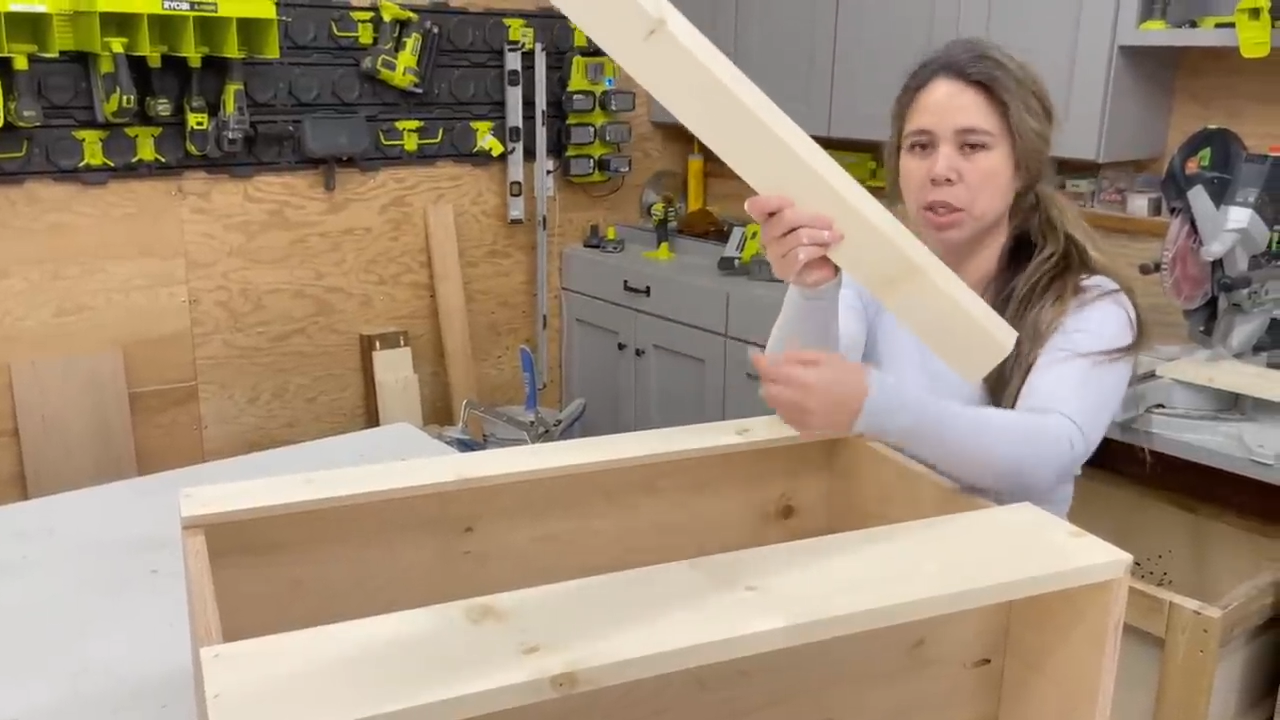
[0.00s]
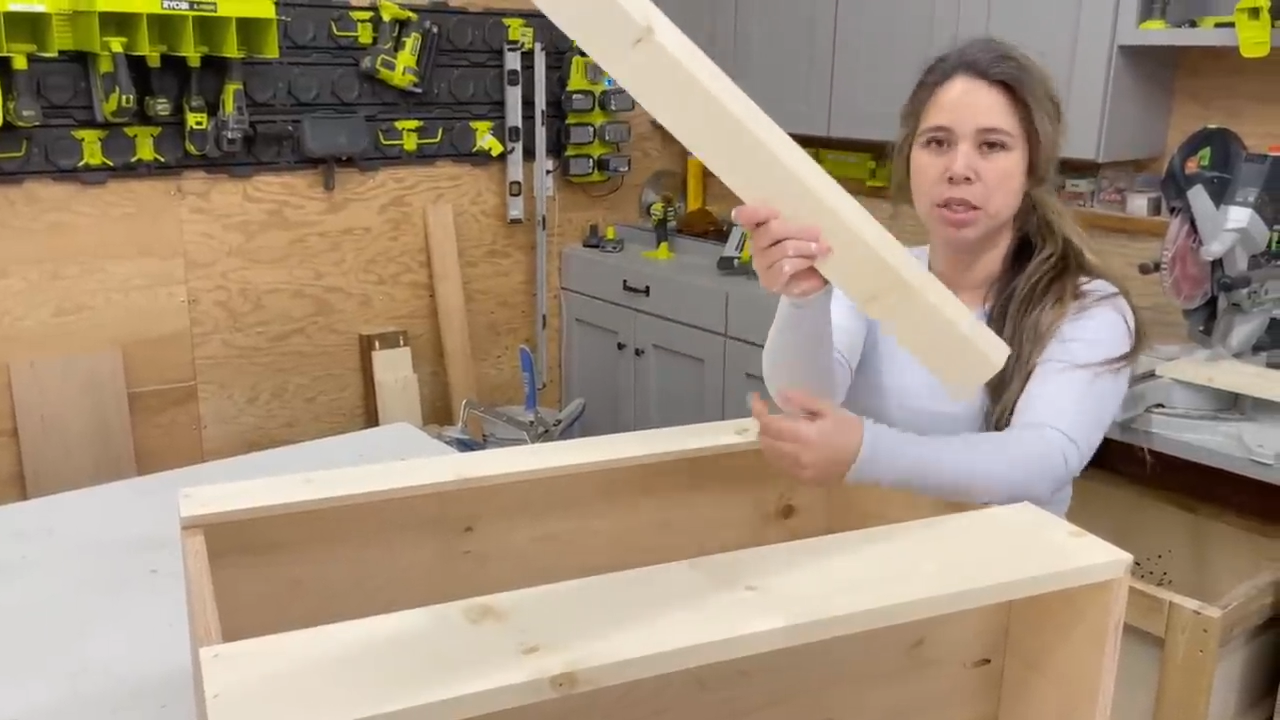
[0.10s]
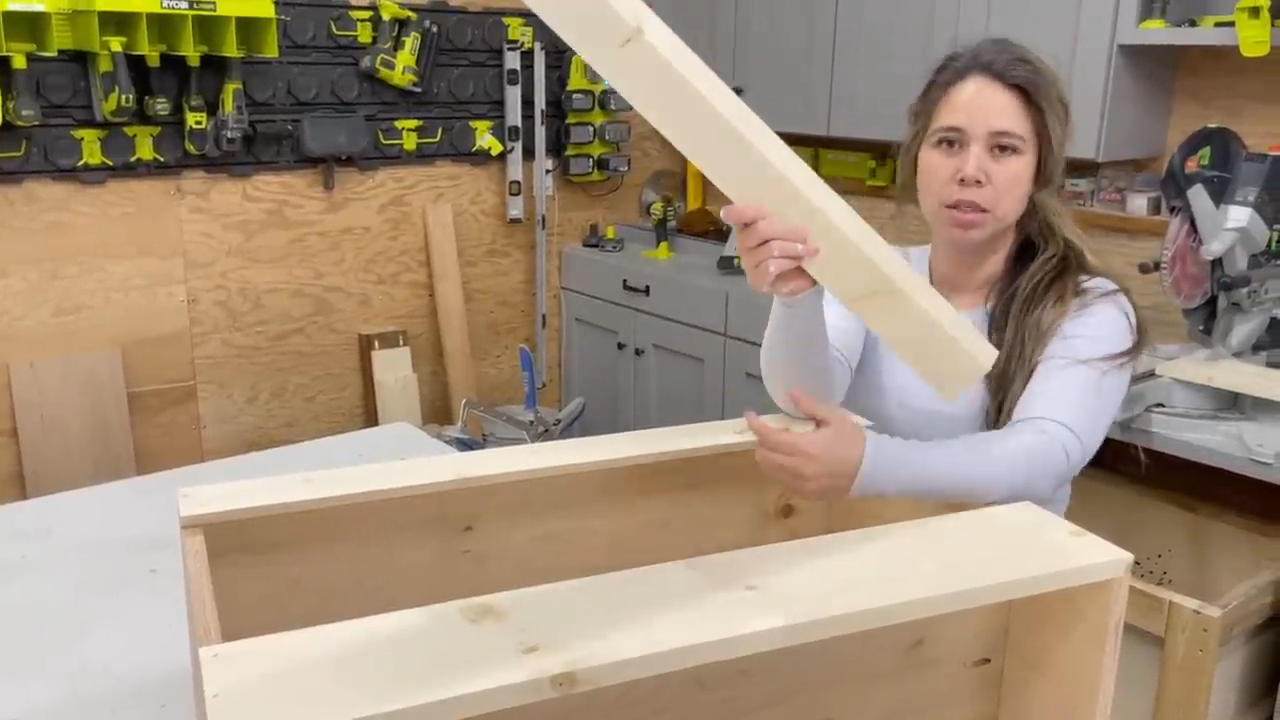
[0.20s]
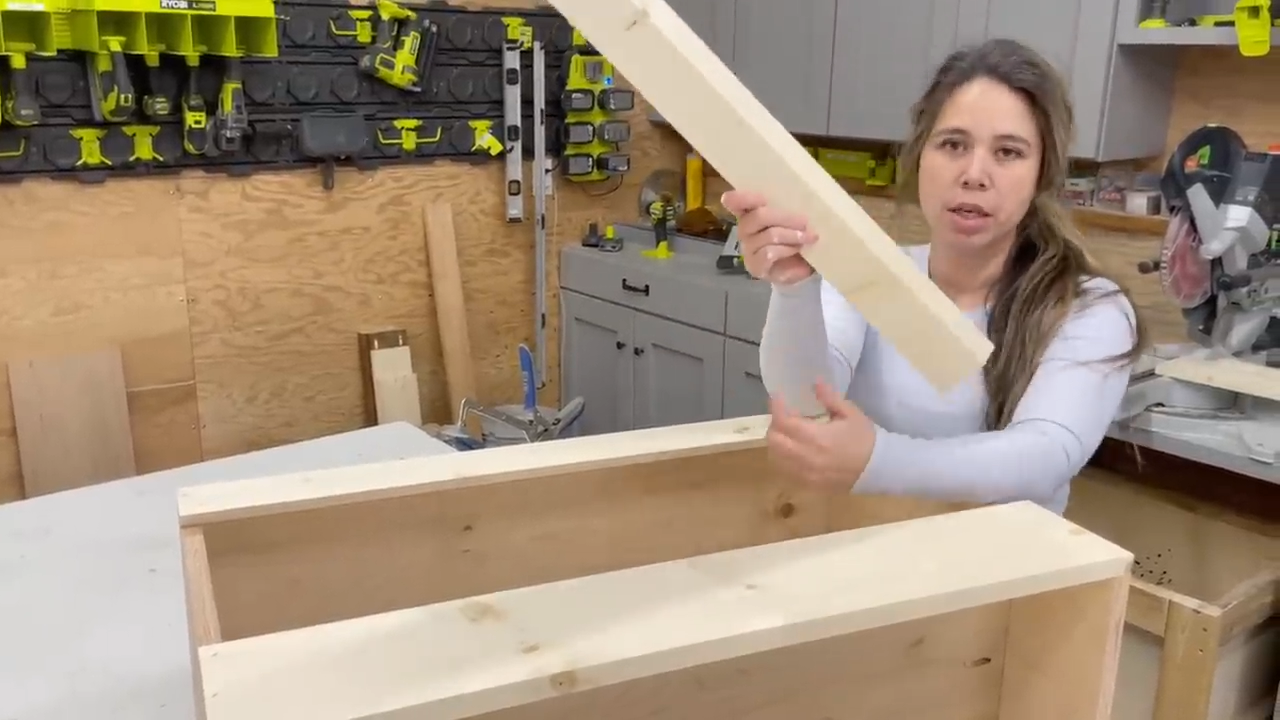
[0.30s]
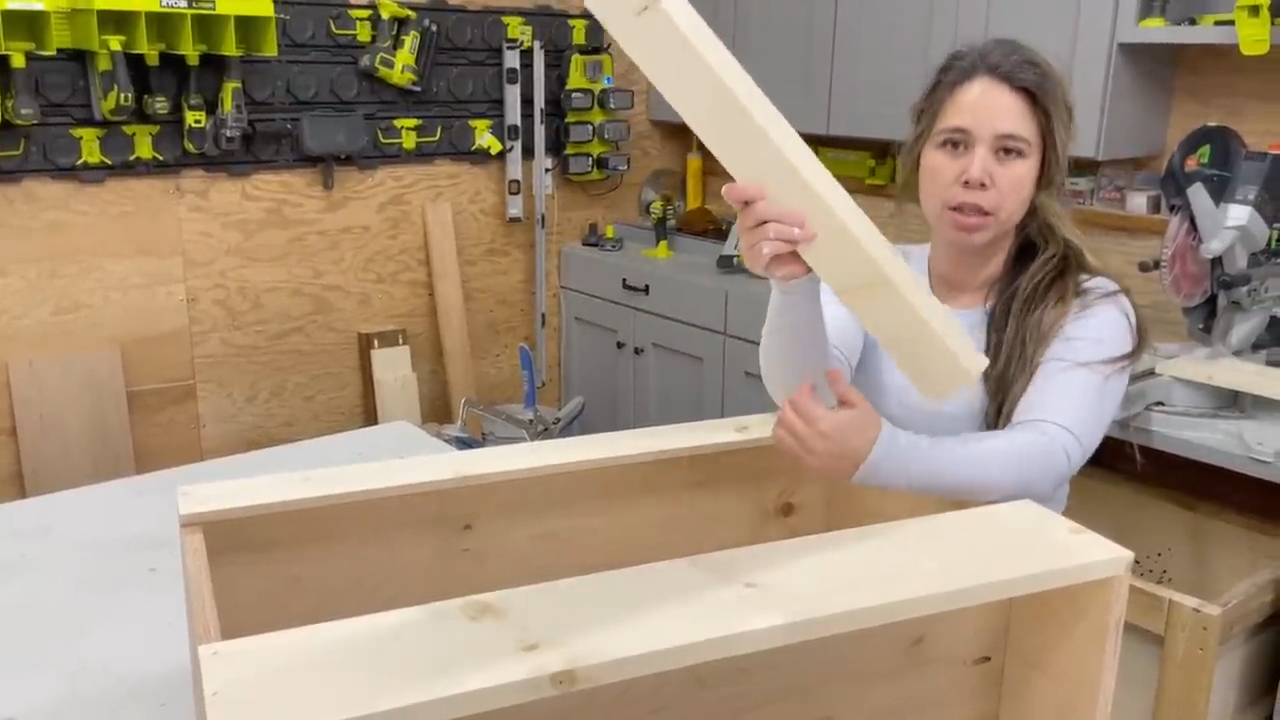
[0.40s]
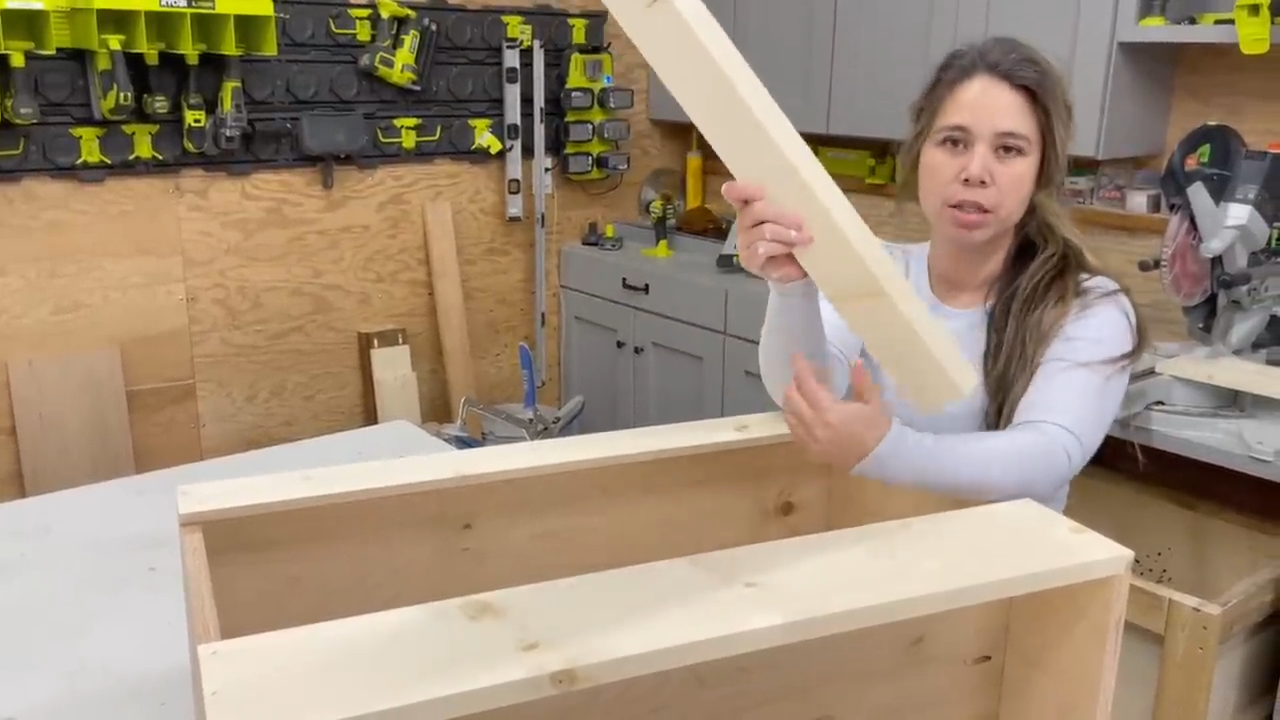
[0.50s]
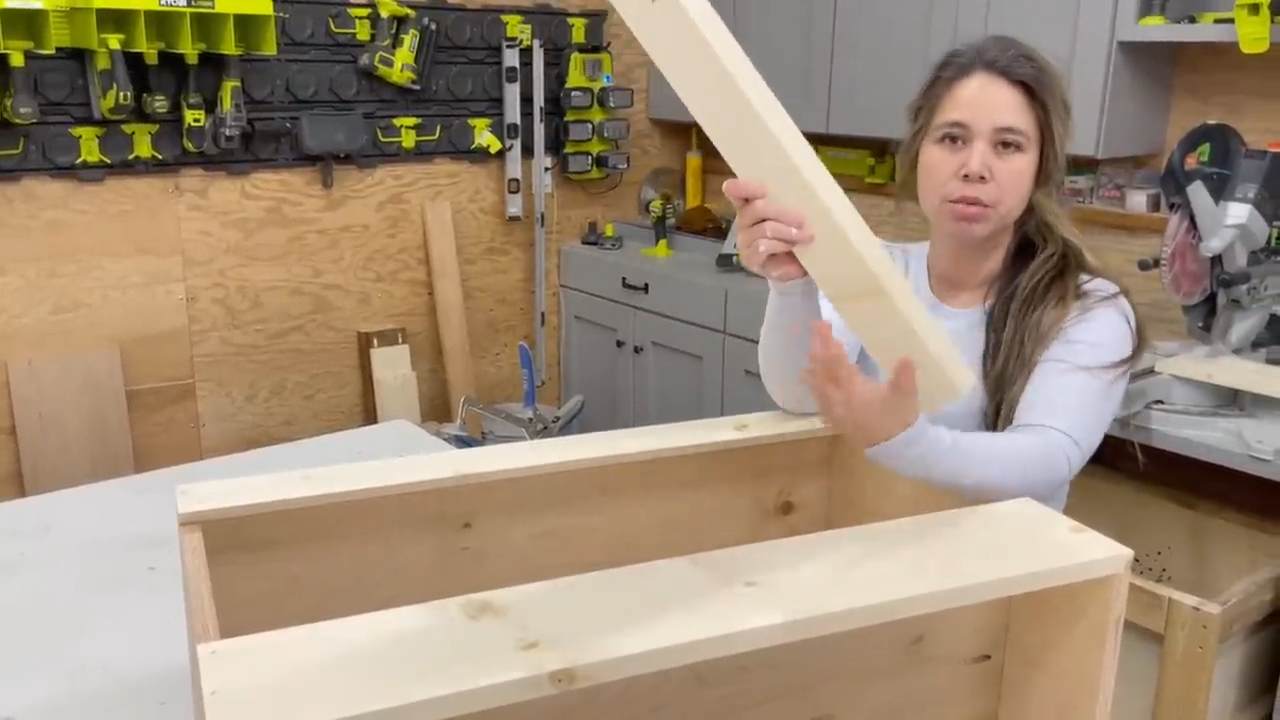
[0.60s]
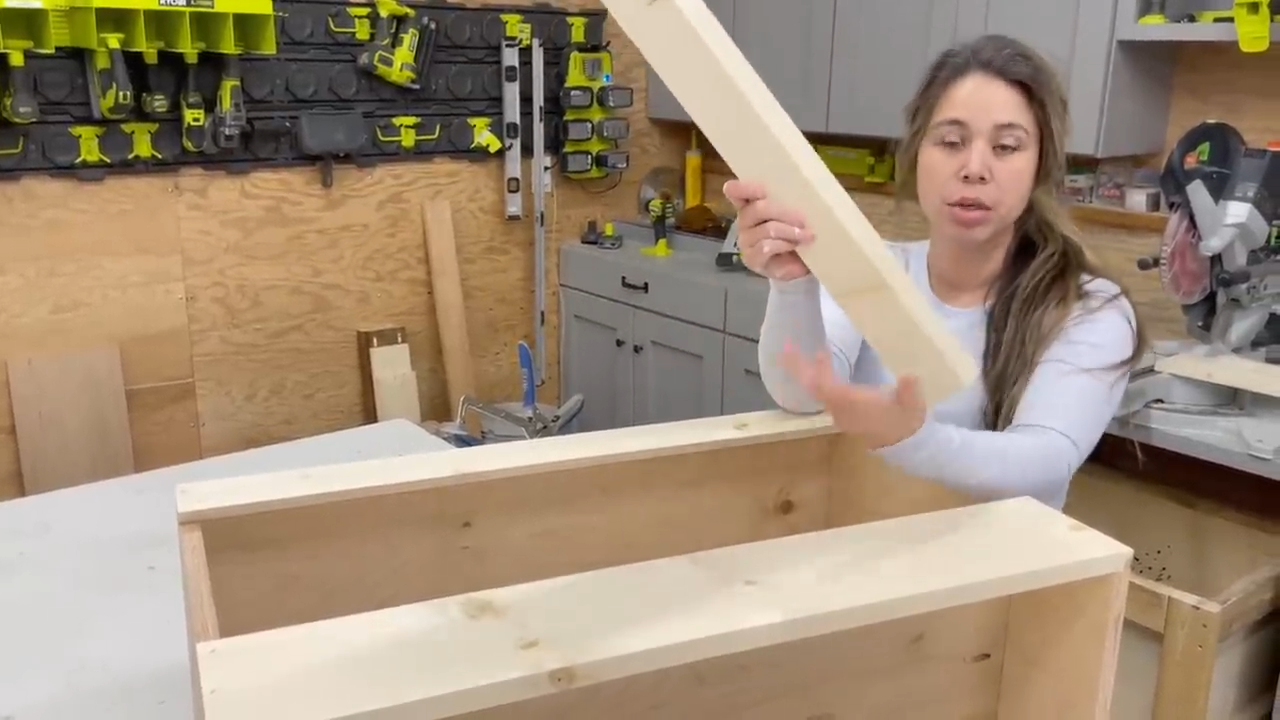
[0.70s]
pieces like this.